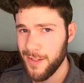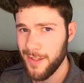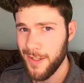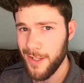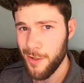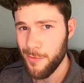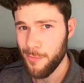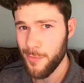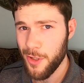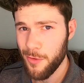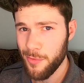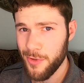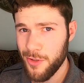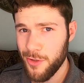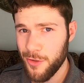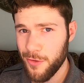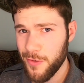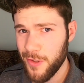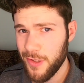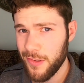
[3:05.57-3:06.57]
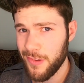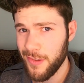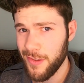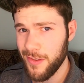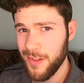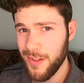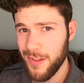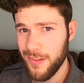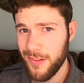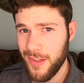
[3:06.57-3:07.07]
Now, Melbourne University
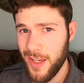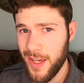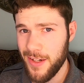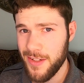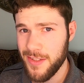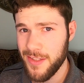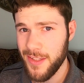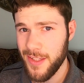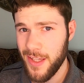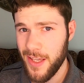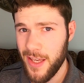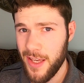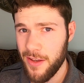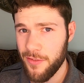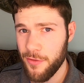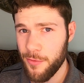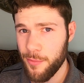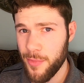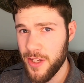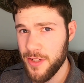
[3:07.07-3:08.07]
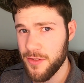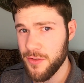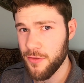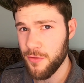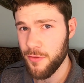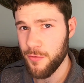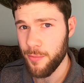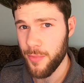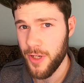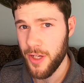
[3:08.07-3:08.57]
does actually have a
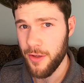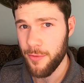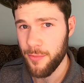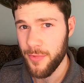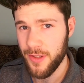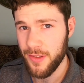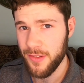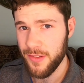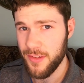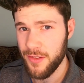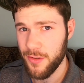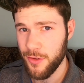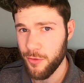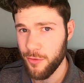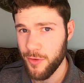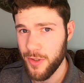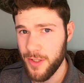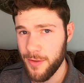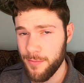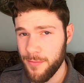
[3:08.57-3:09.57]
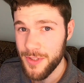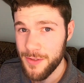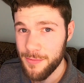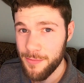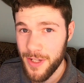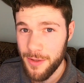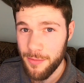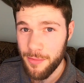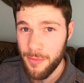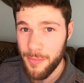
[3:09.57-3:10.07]
Bachelor of Biomedicine degree,
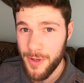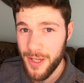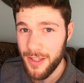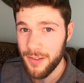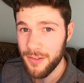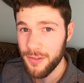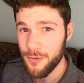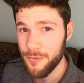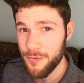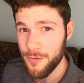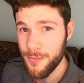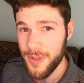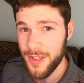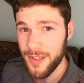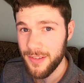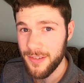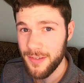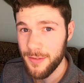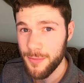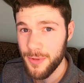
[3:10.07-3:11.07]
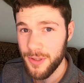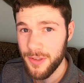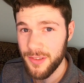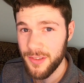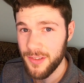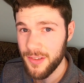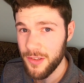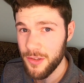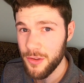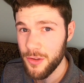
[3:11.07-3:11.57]
which better prepares you for medicine
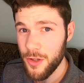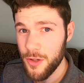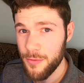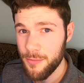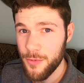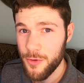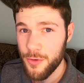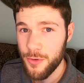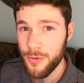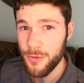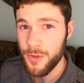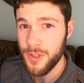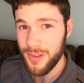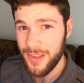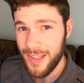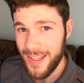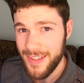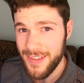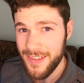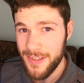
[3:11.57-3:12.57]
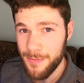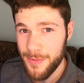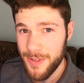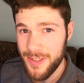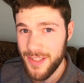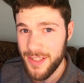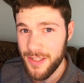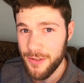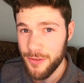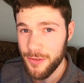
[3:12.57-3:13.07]
because it's a lot more related
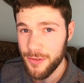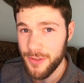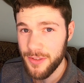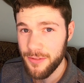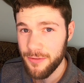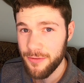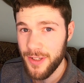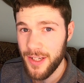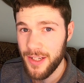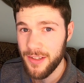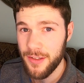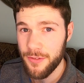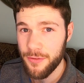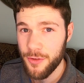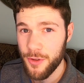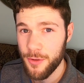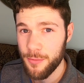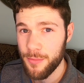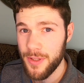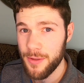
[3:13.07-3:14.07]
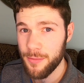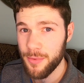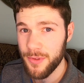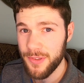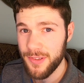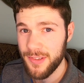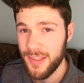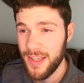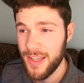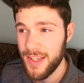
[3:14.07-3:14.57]
material. In fact, I've heard
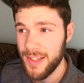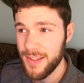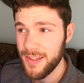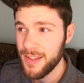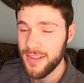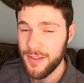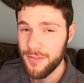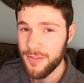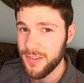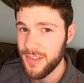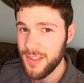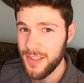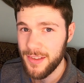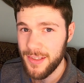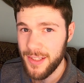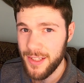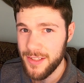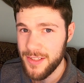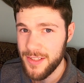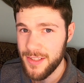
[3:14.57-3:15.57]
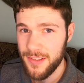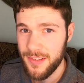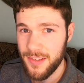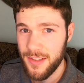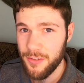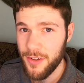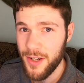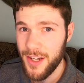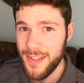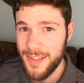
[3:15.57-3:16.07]
people say that they've seen lectures
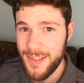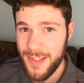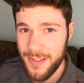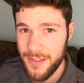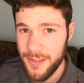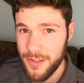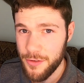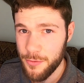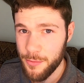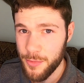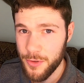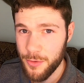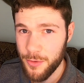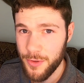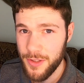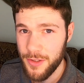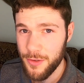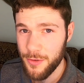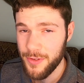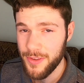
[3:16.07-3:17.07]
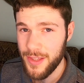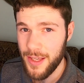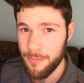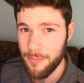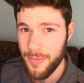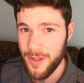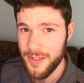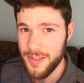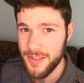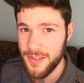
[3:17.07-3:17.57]
that are identical between doing
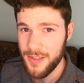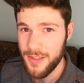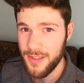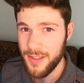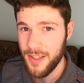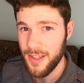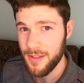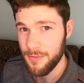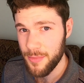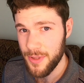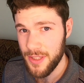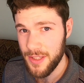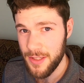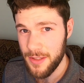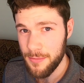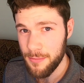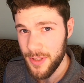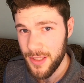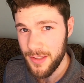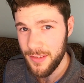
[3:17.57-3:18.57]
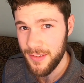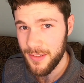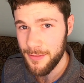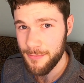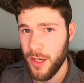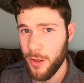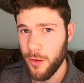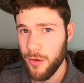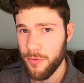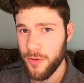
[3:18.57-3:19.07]
that bachelor and being in
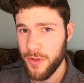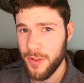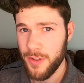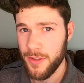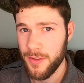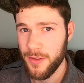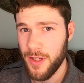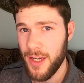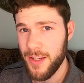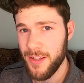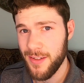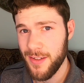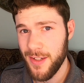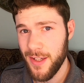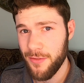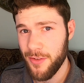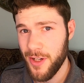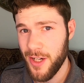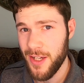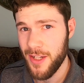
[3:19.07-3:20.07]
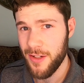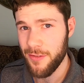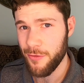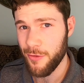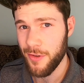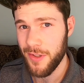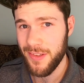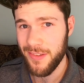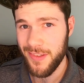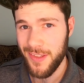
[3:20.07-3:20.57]
medicine. However, I didn't have high enough
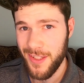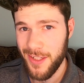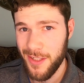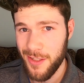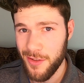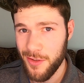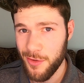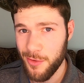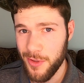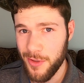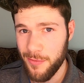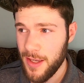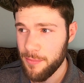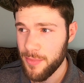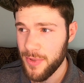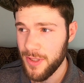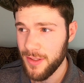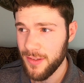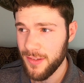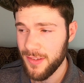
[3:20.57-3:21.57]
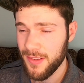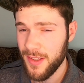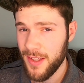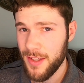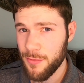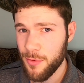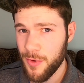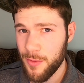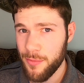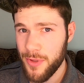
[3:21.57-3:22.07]
grades to get into it. That being
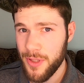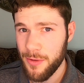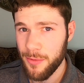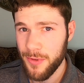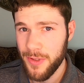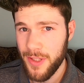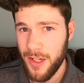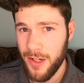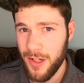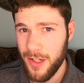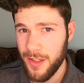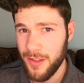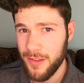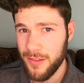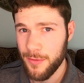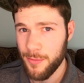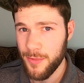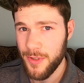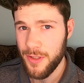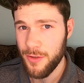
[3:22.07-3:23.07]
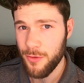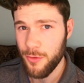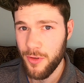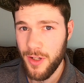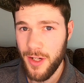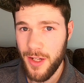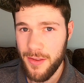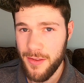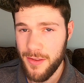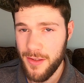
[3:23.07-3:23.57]
said, when people now ask me, or
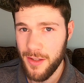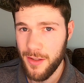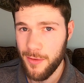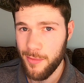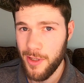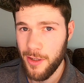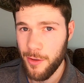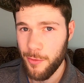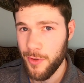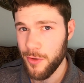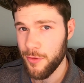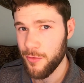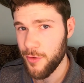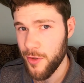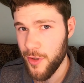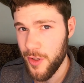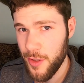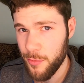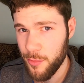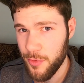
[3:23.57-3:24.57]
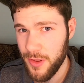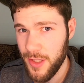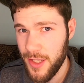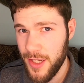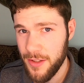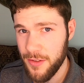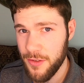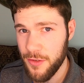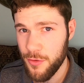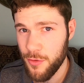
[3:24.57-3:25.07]
I think about whether or not I would
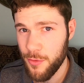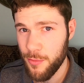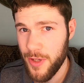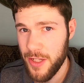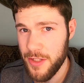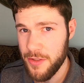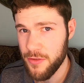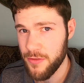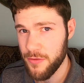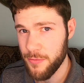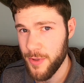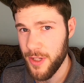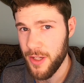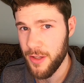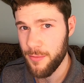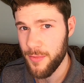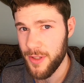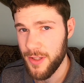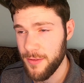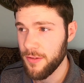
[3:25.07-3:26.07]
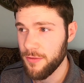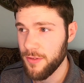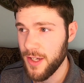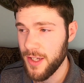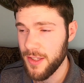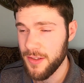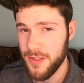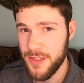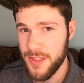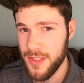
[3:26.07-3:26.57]
like to do a Bachelor of Biomed if I
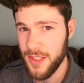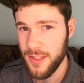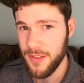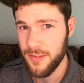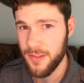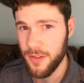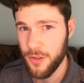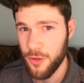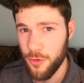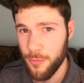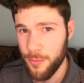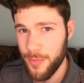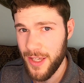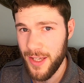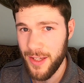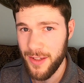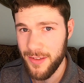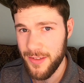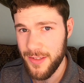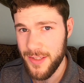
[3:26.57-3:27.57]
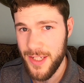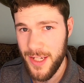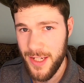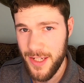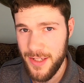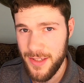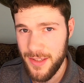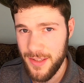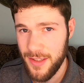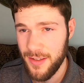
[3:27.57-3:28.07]
had the chance to go back and
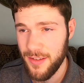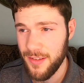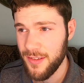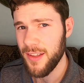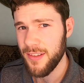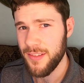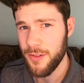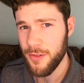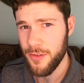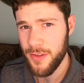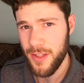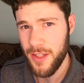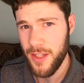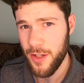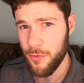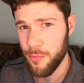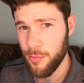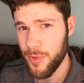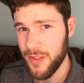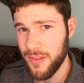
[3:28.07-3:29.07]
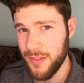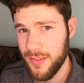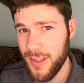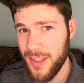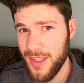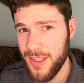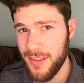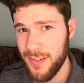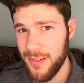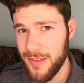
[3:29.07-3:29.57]
change things, I still think I would pick
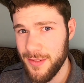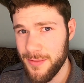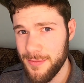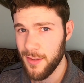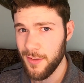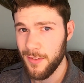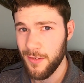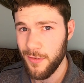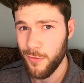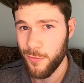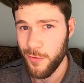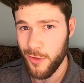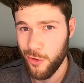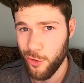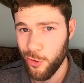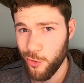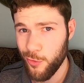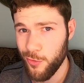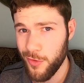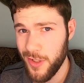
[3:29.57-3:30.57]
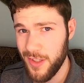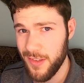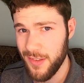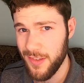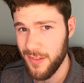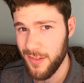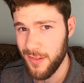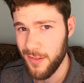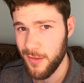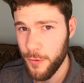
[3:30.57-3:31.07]
science. This is for 2
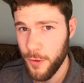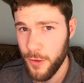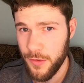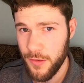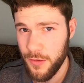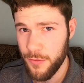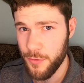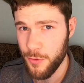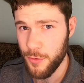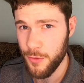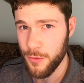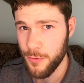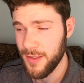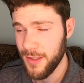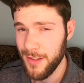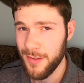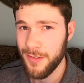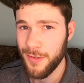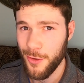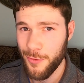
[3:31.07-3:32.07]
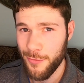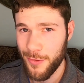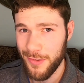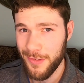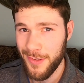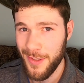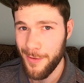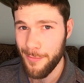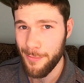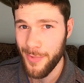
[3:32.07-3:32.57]
reasons. First of all, yes,
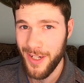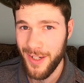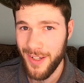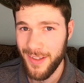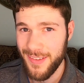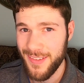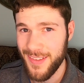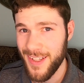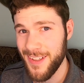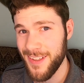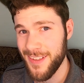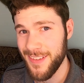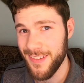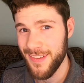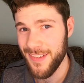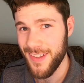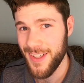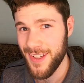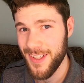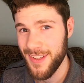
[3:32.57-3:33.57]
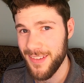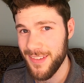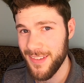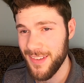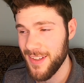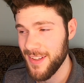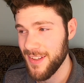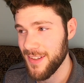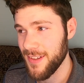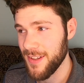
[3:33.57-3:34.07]
obviously I'm biased. I did
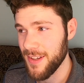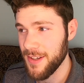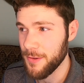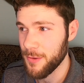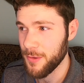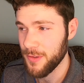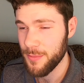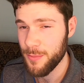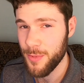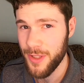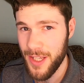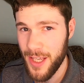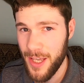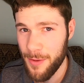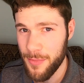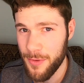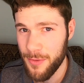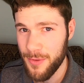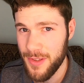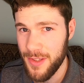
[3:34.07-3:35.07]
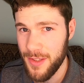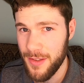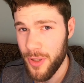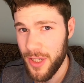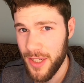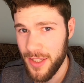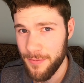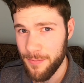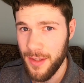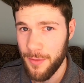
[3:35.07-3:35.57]
science and I was pretty happy with it.
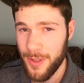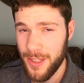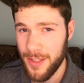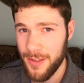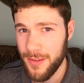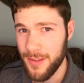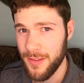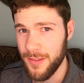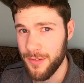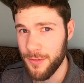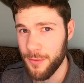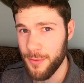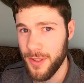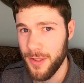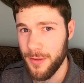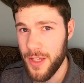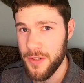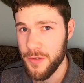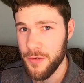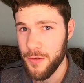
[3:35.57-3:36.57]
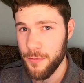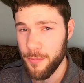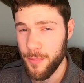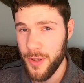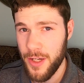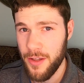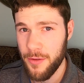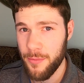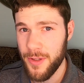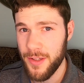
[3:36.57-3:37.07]
But think about it this way. Bachelor of
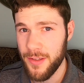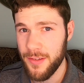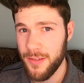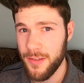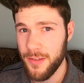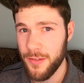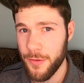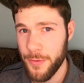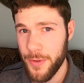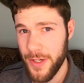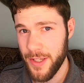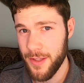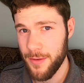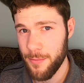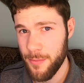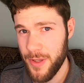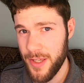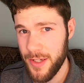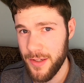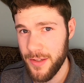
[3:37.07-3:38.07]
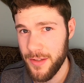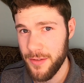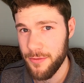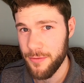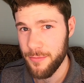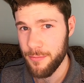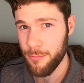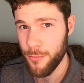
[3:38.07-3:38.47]
Biomedicine is quite competitive.